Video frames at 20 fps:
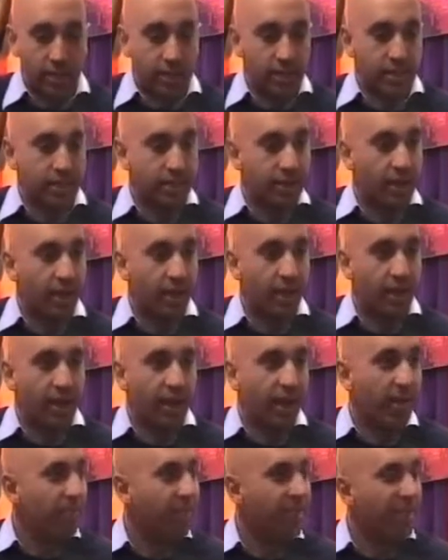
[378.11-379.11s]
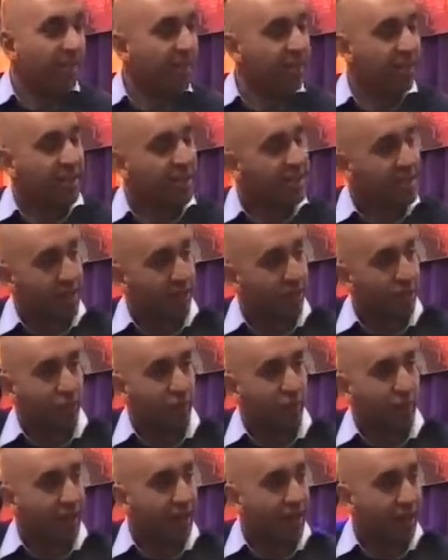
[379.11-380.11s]
just, there's
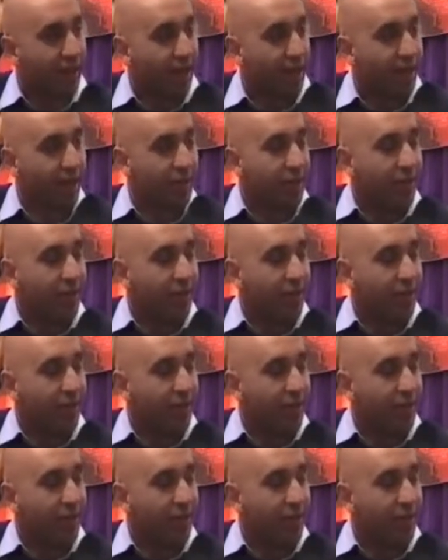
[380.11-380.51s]
nothing really that